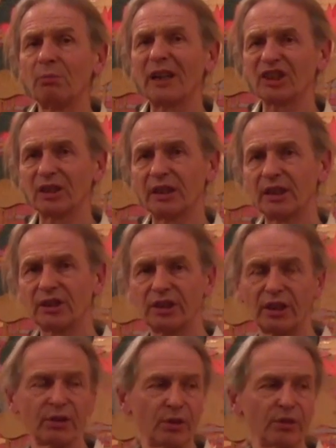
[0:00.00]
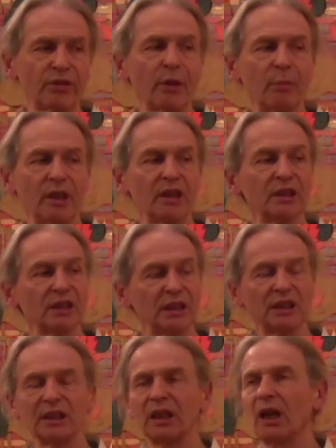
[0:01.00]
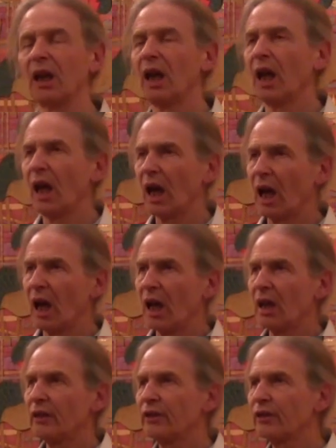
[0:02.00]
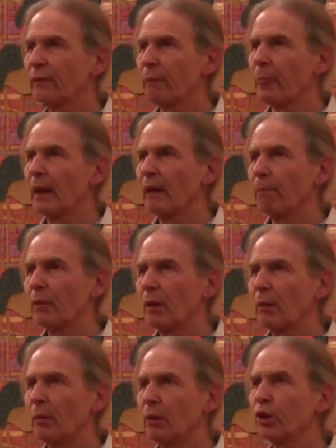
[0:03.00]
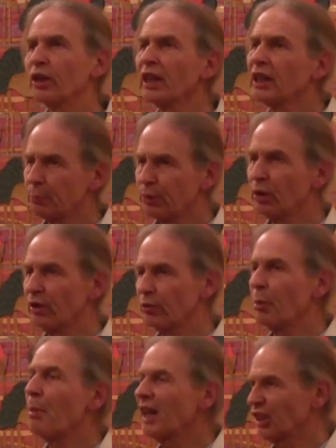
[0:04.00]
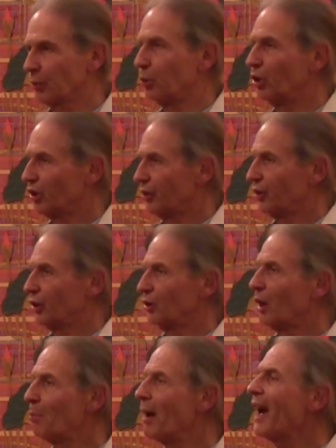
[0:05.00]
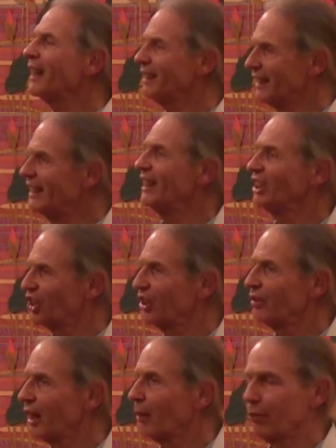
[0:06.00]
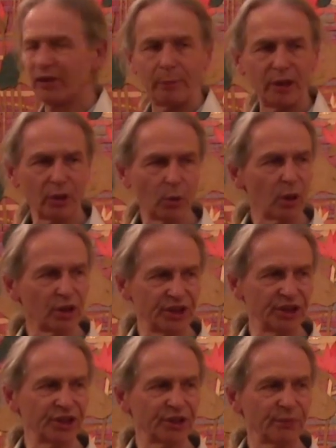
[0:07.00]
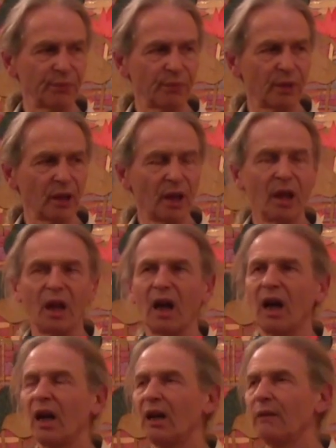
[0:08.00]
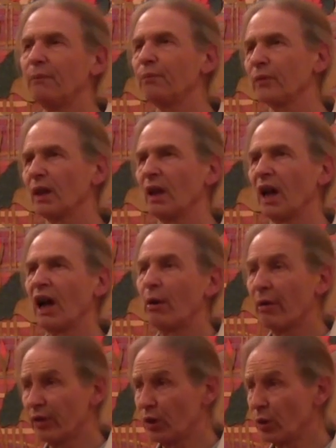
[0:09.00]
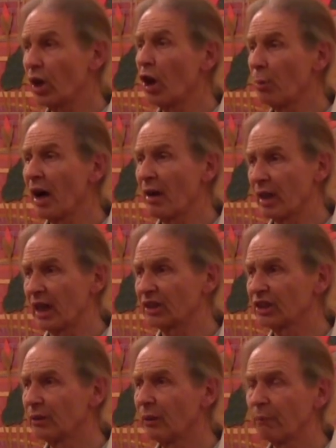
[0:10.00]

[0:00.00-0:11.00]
masculinity through to femininity, and looking at it purely from a man's point of view, a man needs to develop feminine qualities. However you go about that.